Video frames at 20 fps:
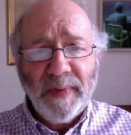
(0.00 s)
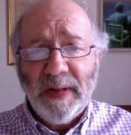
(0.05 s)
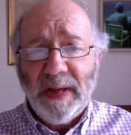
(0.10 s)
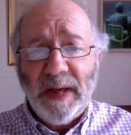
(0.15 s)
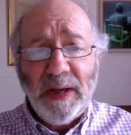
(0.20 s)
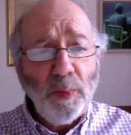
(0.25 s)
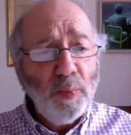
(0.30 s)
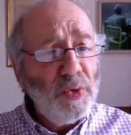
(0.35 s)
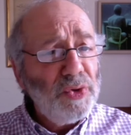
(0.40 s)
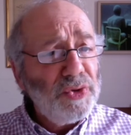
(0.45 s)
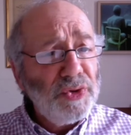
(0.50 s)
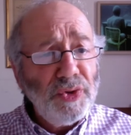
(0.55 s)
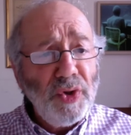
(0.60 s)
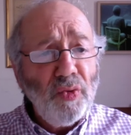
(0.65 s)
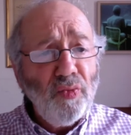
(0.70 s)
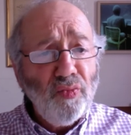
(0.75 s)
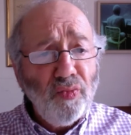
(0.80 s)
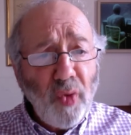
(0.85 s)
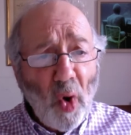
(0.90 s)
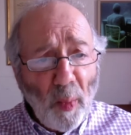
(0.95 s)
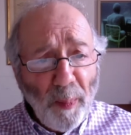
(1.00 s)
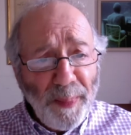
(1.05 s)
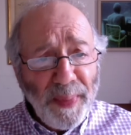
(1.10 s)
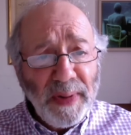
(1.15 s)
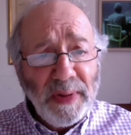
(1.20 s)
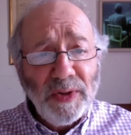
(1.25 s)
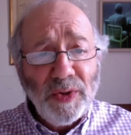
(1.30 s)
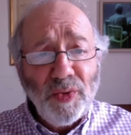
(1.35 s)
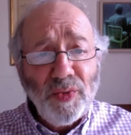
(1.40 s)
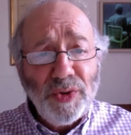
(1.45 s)
"It was the
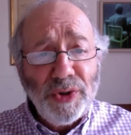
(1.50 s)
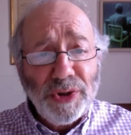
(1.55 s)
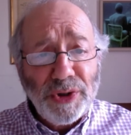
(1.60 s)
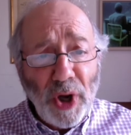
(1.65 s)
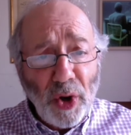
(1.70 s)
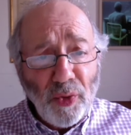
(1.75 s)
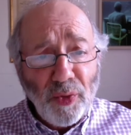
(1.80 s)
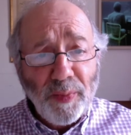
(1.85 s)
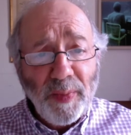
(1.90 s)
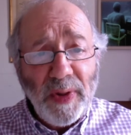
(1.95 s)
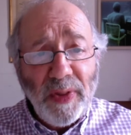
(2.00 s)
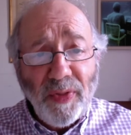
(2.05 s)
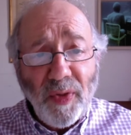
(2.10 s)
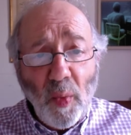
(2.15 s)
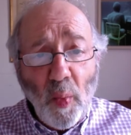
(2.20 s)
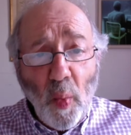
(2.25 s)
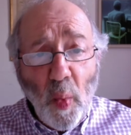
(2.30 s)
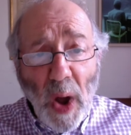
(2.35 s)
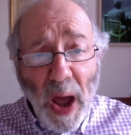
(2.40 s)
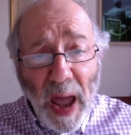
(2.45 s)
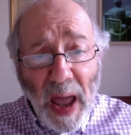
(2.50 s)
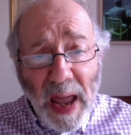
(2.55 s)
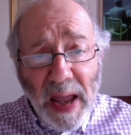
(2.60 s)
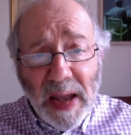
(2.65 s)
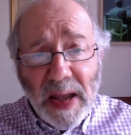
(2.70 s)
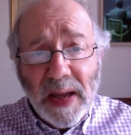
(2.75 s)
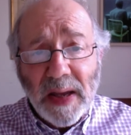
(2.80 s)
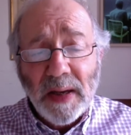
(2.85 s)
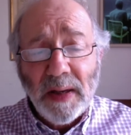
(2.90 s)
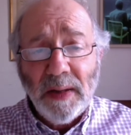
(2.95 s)
robin who showed me the
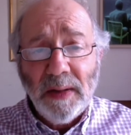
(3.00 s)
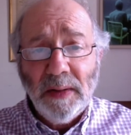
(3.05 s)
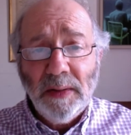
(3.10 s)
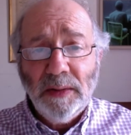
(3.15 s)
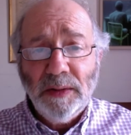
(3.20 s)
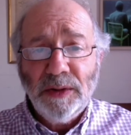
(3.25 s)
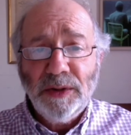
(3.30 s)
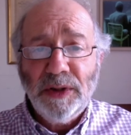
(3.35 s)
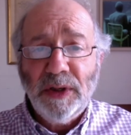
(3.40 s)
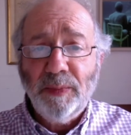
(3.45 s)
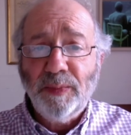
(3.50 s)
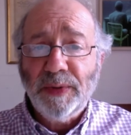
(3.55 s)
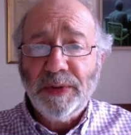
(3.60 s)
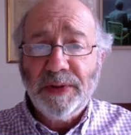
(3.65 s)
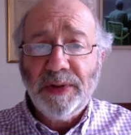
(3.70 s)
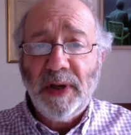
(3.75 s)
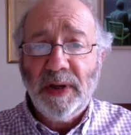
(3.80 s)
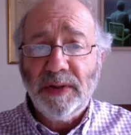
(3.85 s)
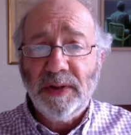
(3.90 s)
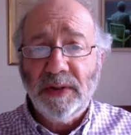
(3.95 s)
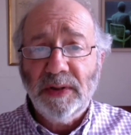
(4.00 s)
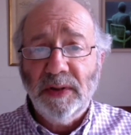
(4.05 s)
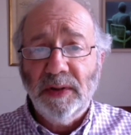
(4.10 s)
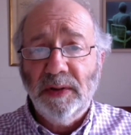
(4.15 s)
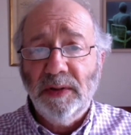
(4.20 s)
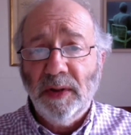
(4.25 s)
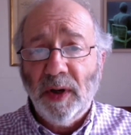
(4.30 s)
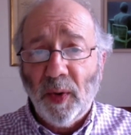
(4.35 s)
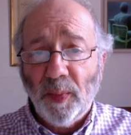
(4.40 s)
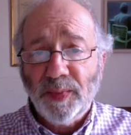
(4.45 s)
way," she
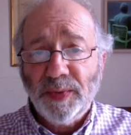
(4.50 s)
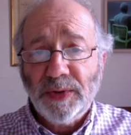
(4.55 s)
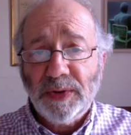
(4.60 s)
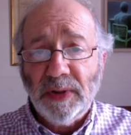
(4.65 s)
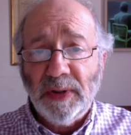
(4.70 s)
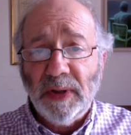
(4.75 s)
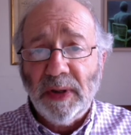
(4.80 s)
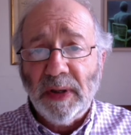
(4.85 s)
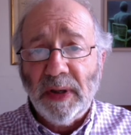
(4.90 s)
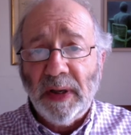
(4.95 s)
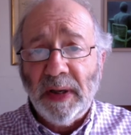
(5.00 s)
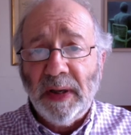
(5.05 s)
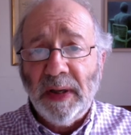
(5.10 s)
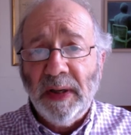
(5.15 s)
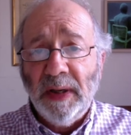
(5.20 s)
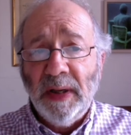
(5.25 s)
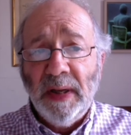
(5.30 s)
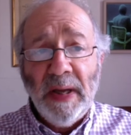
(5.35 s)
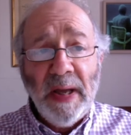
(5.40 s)
protested obstinately.